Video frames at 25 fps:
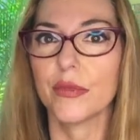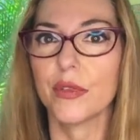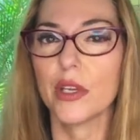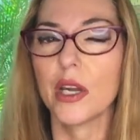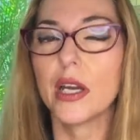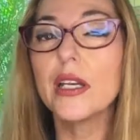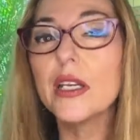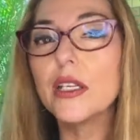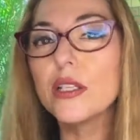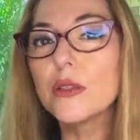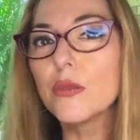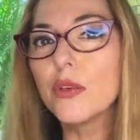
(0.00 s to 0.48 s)
I
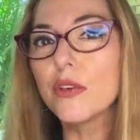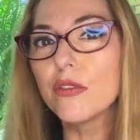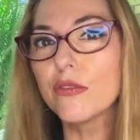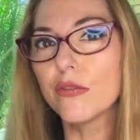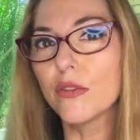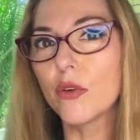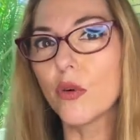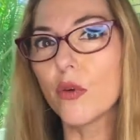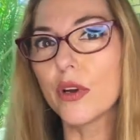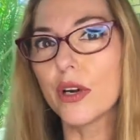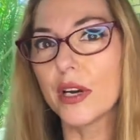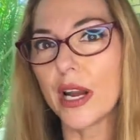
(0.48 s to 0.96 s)
need to move
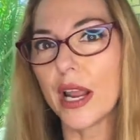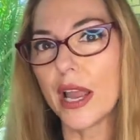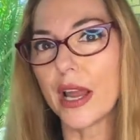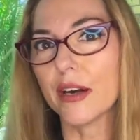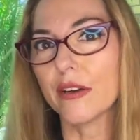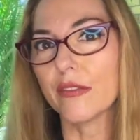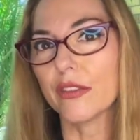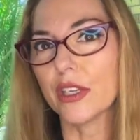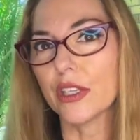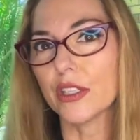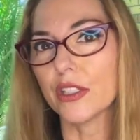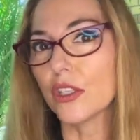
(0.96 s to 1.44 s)
forward and out
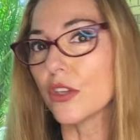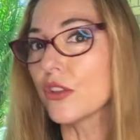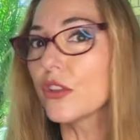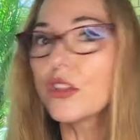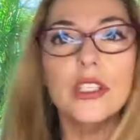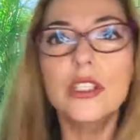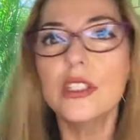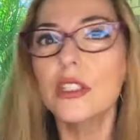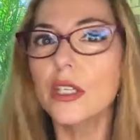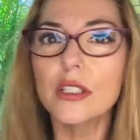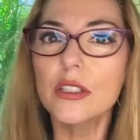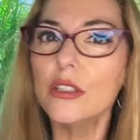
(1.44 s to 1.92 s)
of this, so
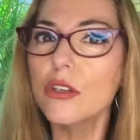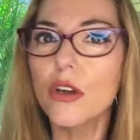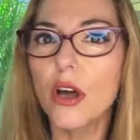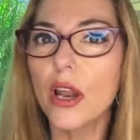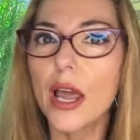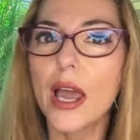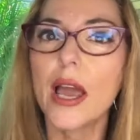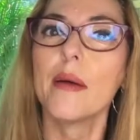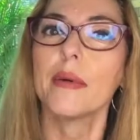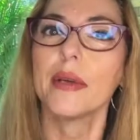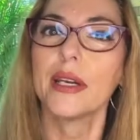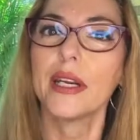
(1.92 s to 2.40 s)
this does not
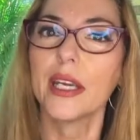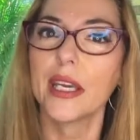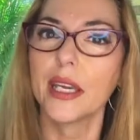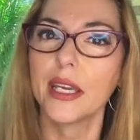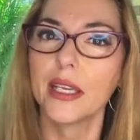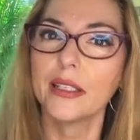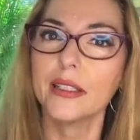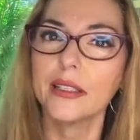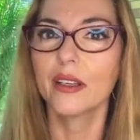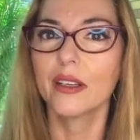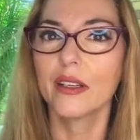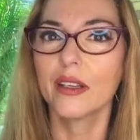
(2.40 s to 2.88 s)
happen
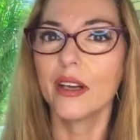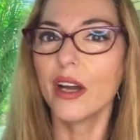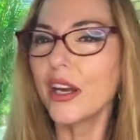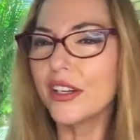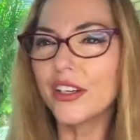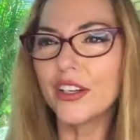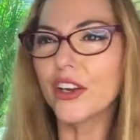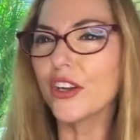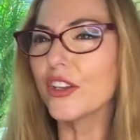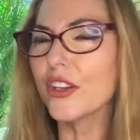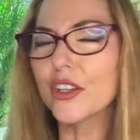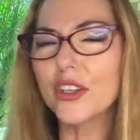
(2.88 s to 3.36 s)
again. I
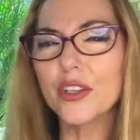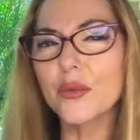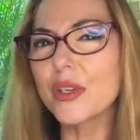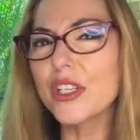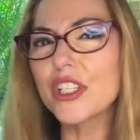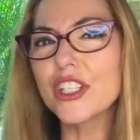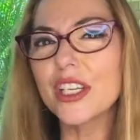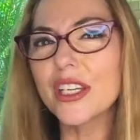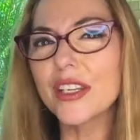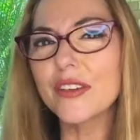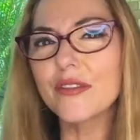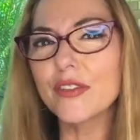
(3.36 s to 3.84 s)
know that the
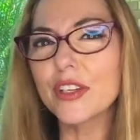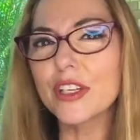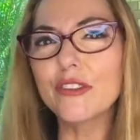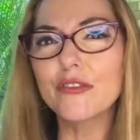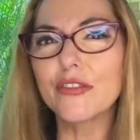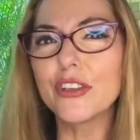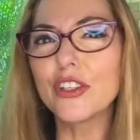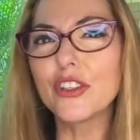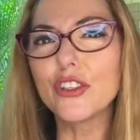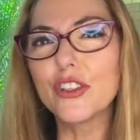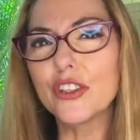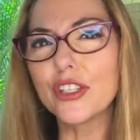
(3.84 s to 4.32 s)
whinging can
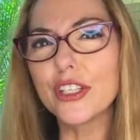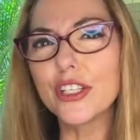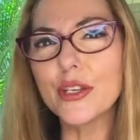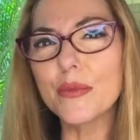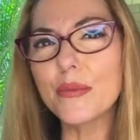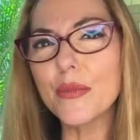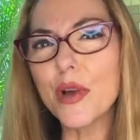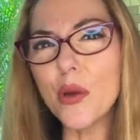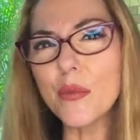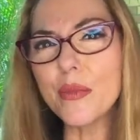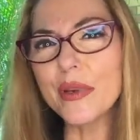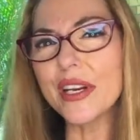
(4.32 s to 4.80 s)
feel good in the
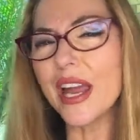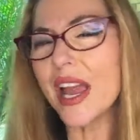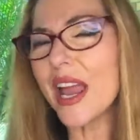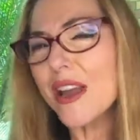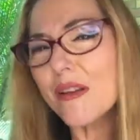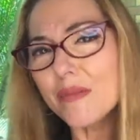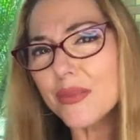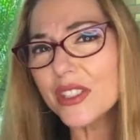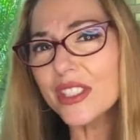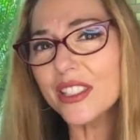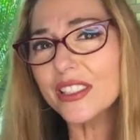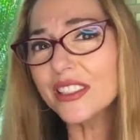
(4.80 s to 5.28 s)
moment,
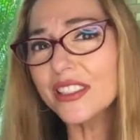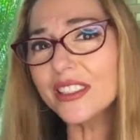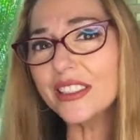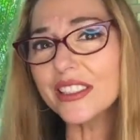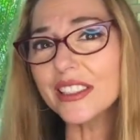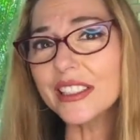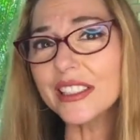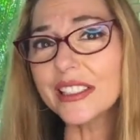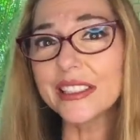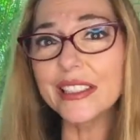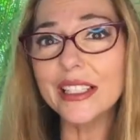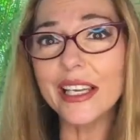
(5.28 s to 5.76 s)

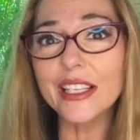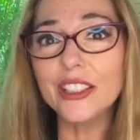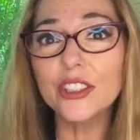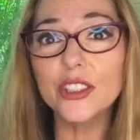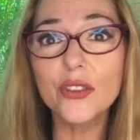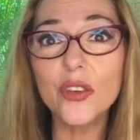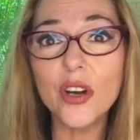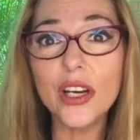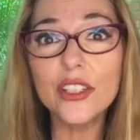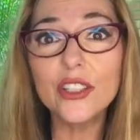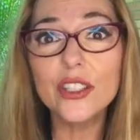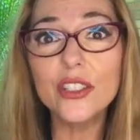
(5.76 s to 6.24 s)
absolutely. And
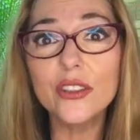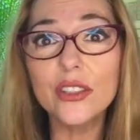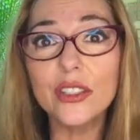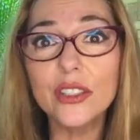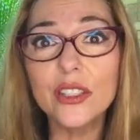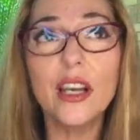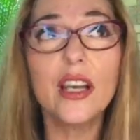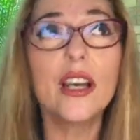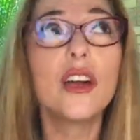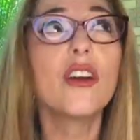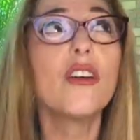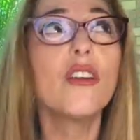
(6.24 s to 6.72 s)
do I do it?
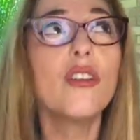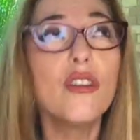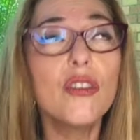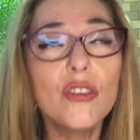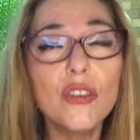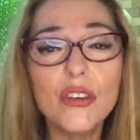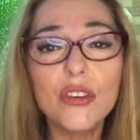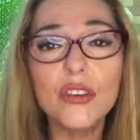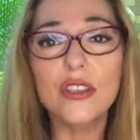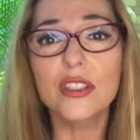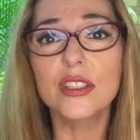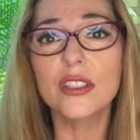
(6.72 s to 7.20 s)
Of
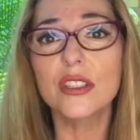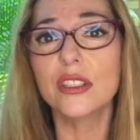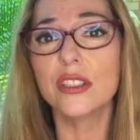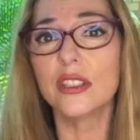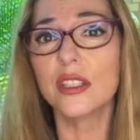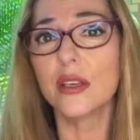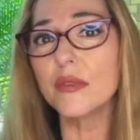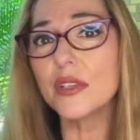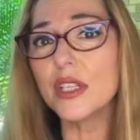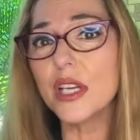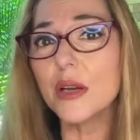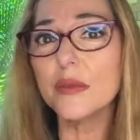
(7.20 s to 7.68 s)
course.
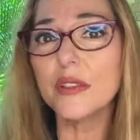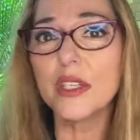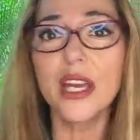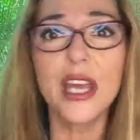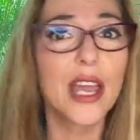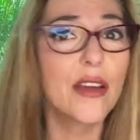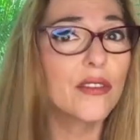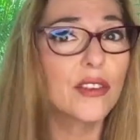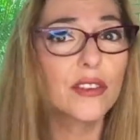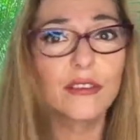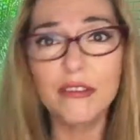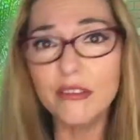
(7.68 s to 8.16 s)
Sometimes I
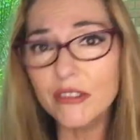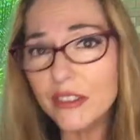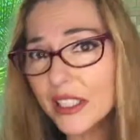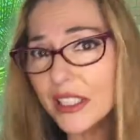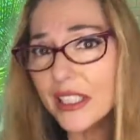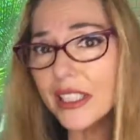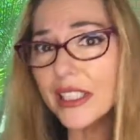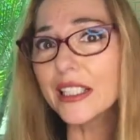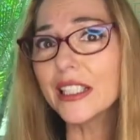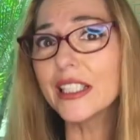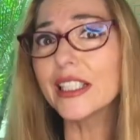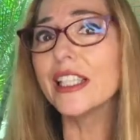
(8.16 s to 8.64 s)
have a
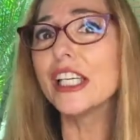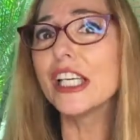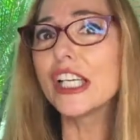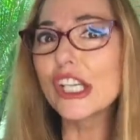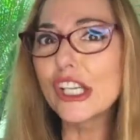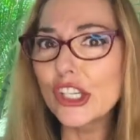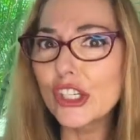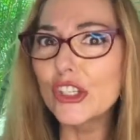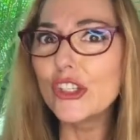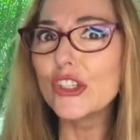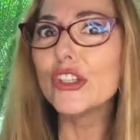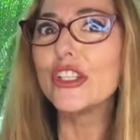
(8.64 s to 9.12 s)
really
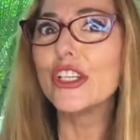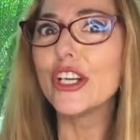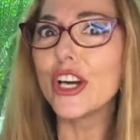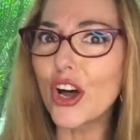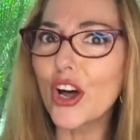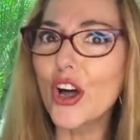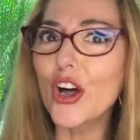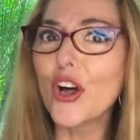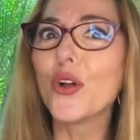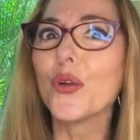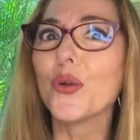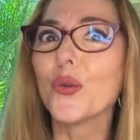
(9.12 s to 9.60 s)
good
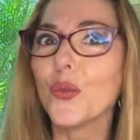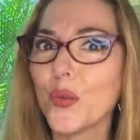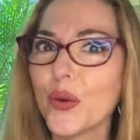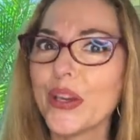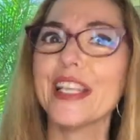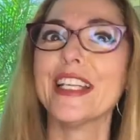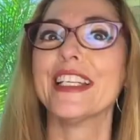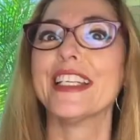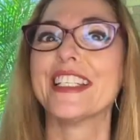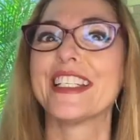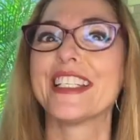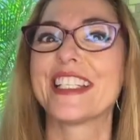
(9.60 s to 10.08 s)
old
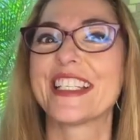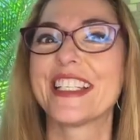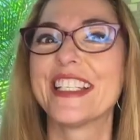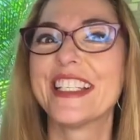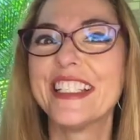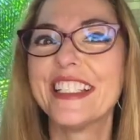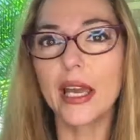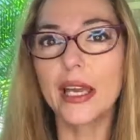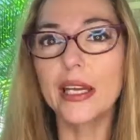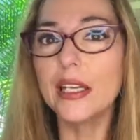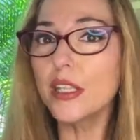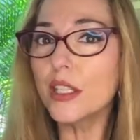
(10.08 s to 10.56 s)
whinge.
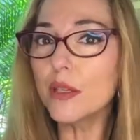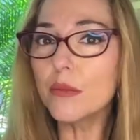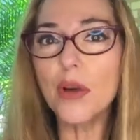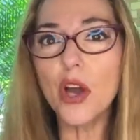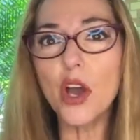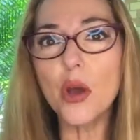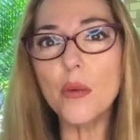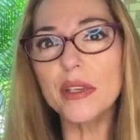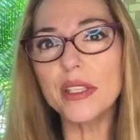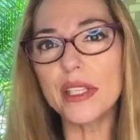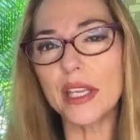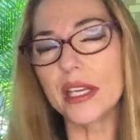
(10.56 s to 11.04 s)
And in the
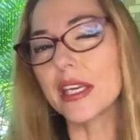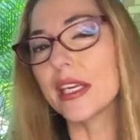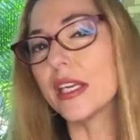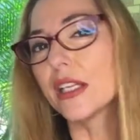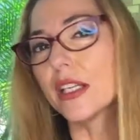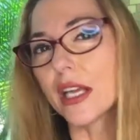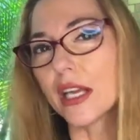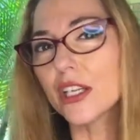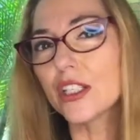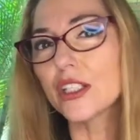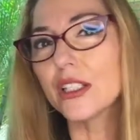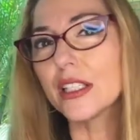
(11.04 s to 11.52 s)
moment, that can
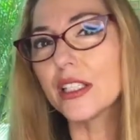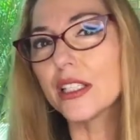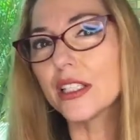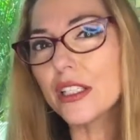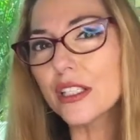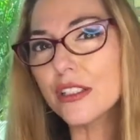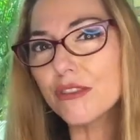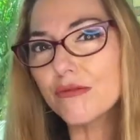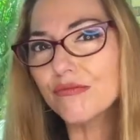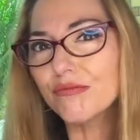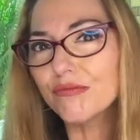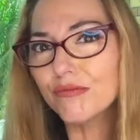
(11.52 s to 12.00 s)
actually just